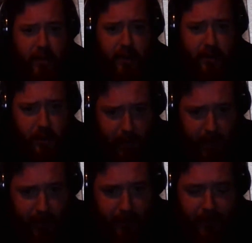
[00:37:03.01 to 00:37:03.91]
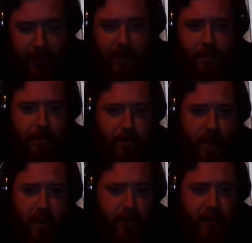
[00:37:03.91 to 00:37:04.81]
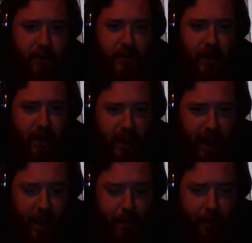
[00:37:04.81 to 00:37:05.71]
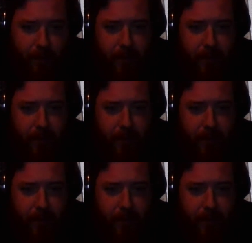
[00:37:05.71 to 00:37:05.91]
and spent. That obviously is not going to happen.